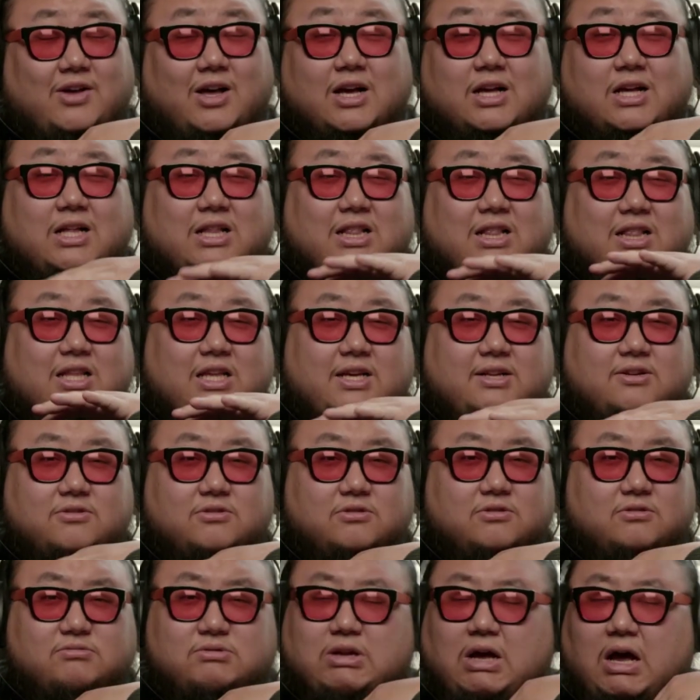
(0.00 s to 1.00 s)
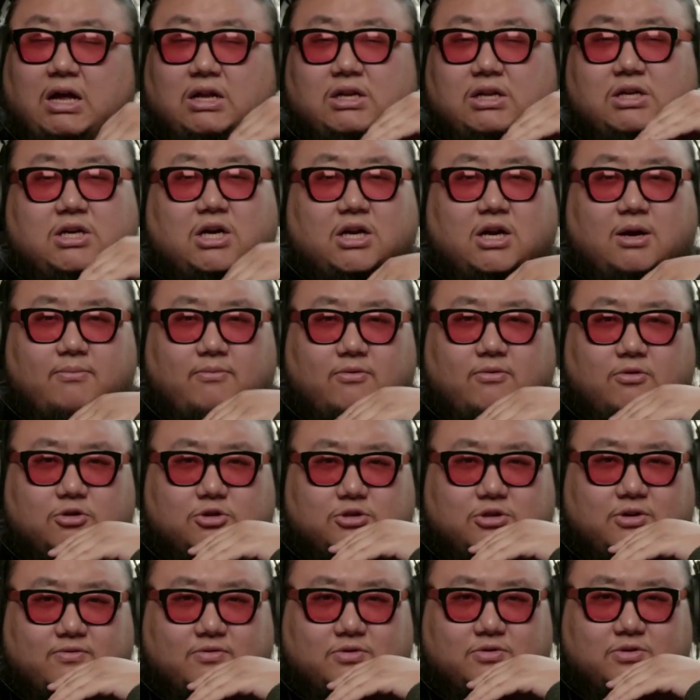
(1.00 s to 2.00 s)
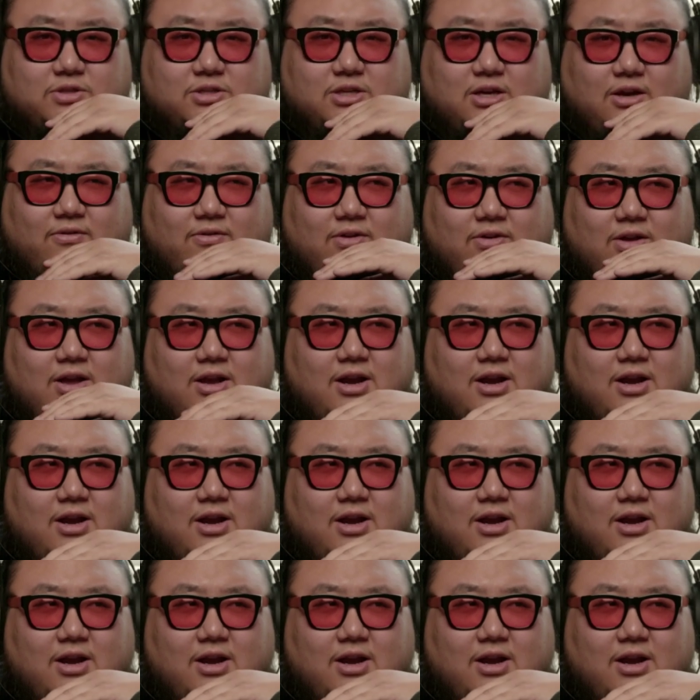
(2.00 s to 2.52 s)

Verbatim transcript: a cleaner, non cut up version of herself,